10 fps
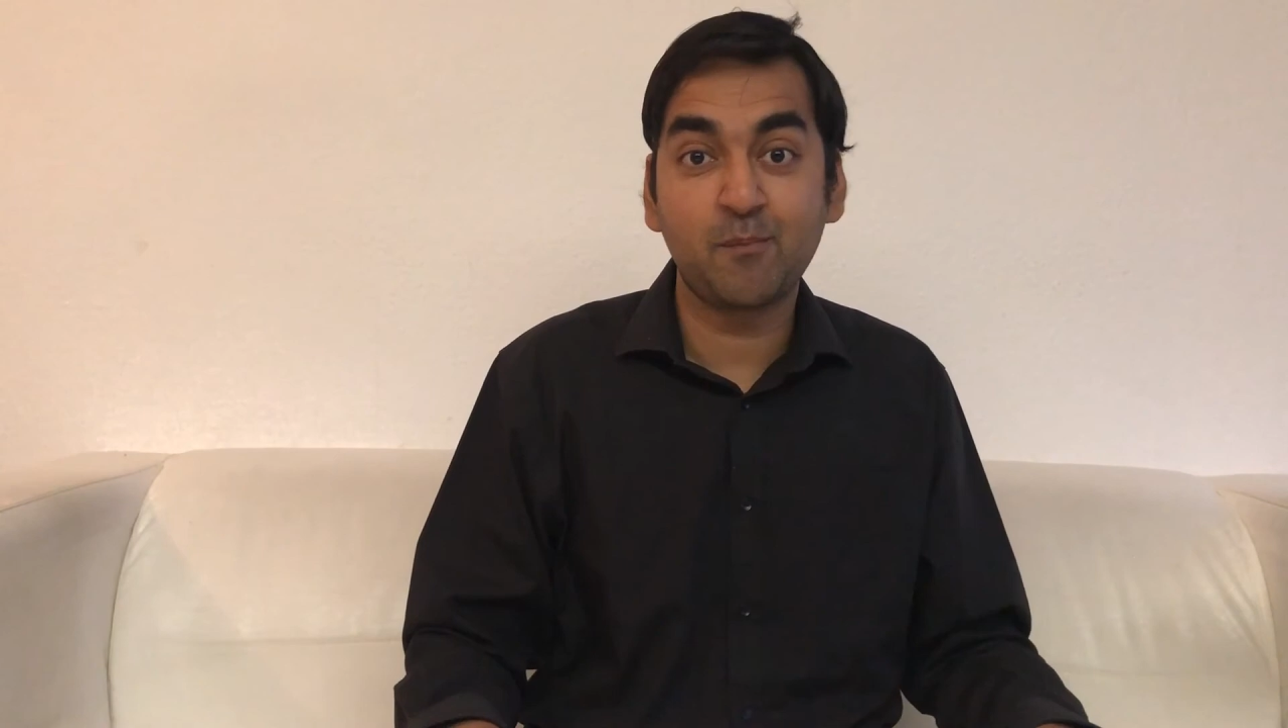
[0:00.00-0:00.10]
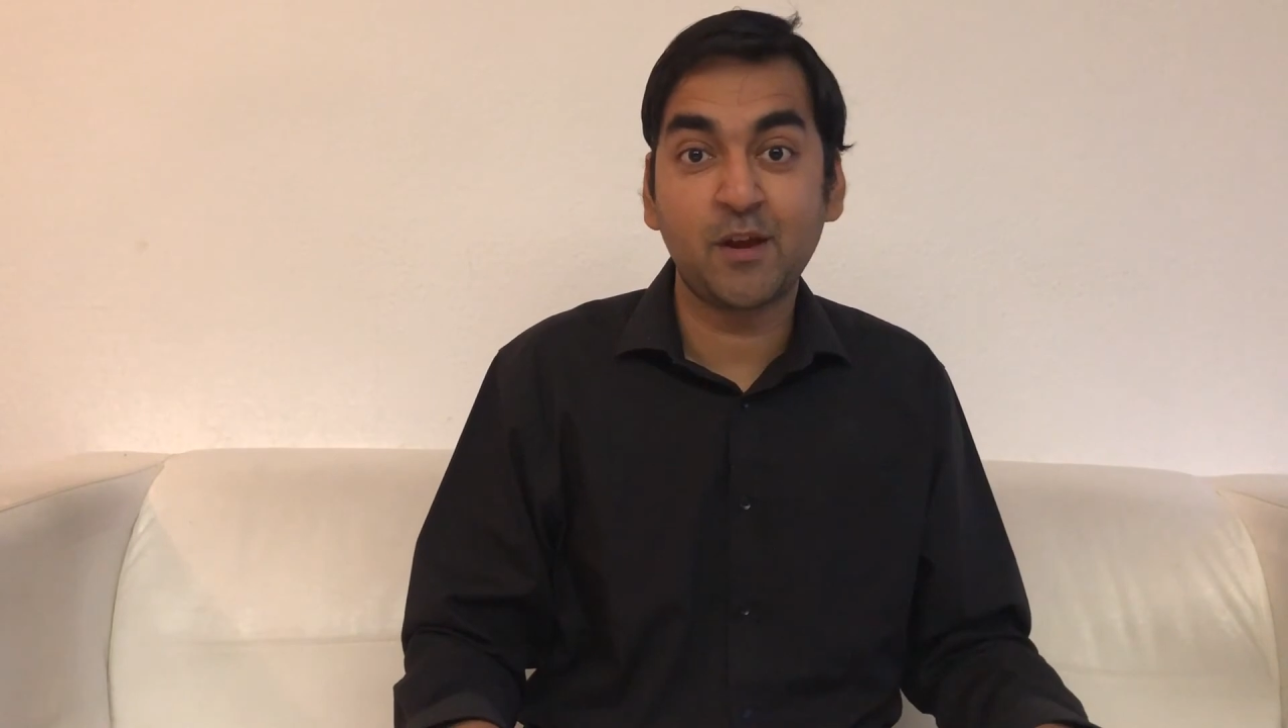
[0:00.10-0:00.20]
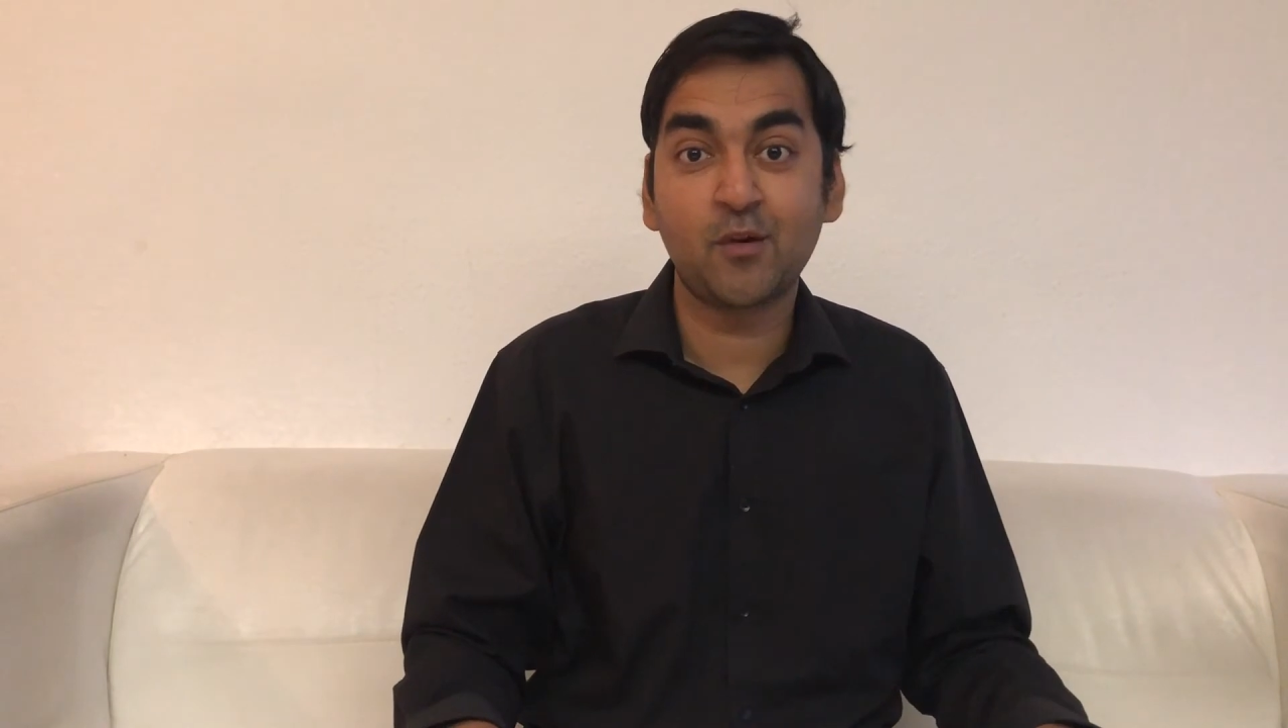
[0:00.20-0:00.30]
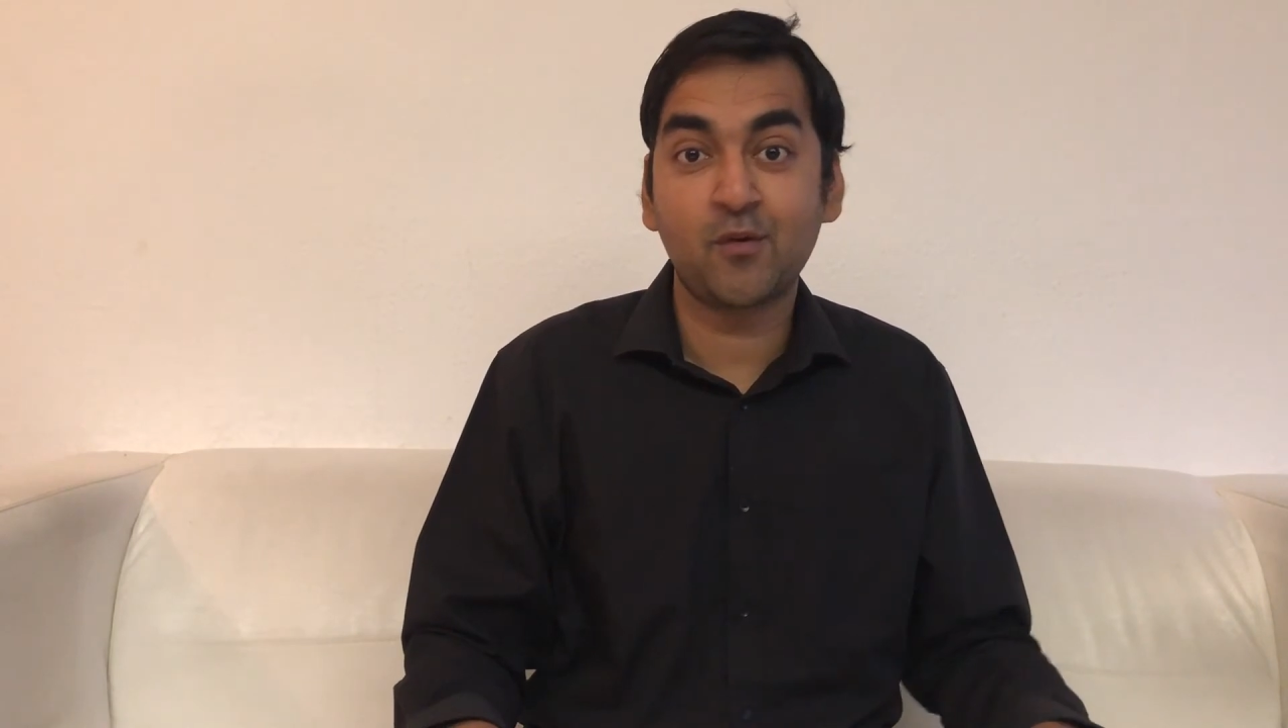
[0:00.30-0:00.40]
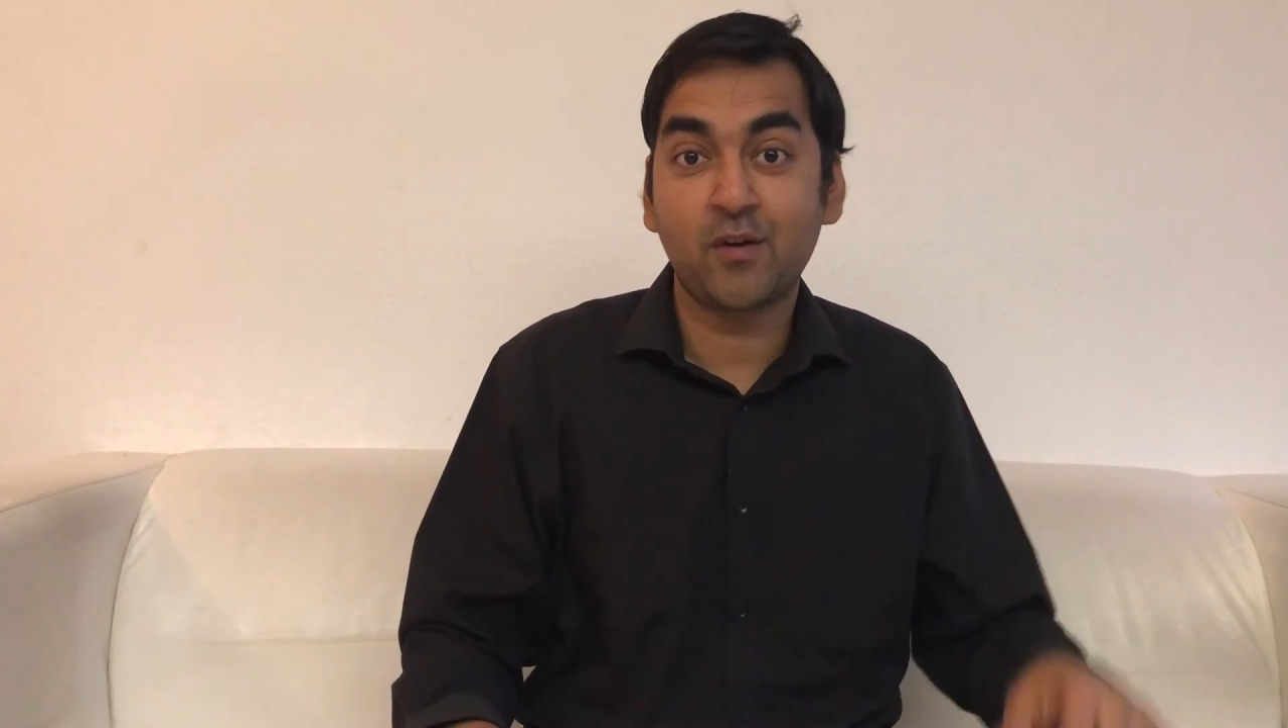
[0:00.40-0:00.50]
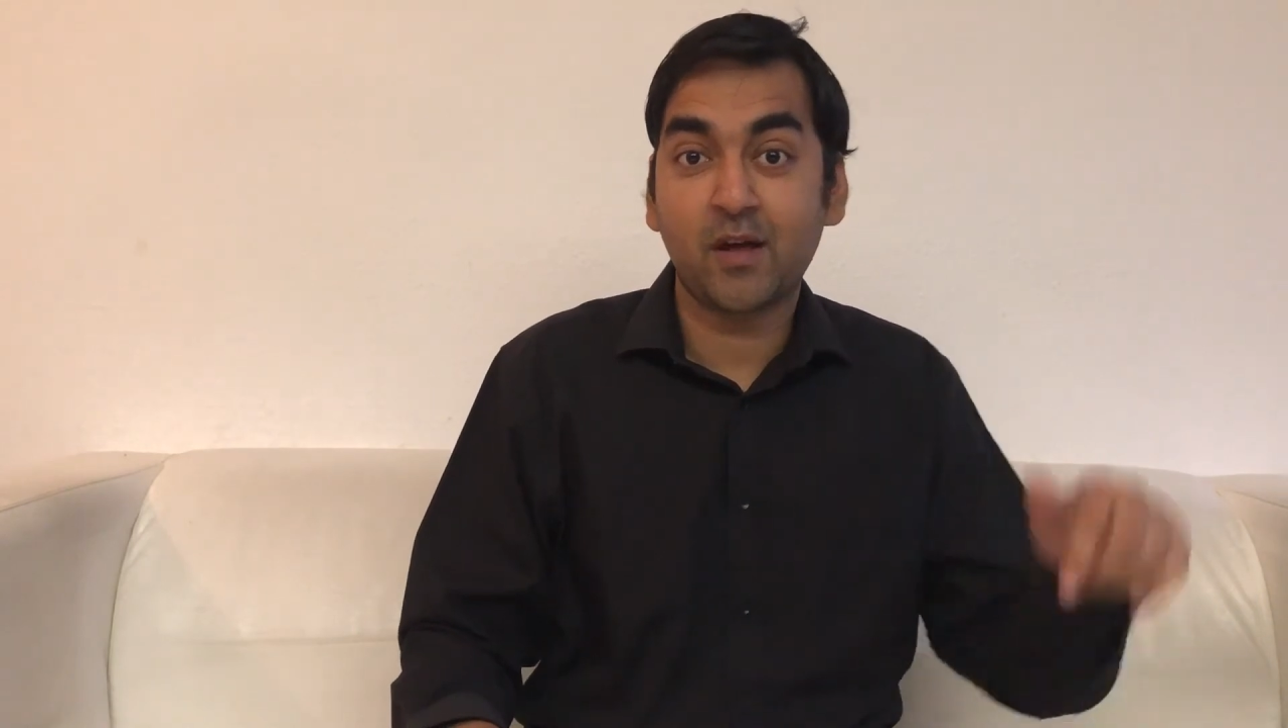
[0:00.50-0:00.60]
me know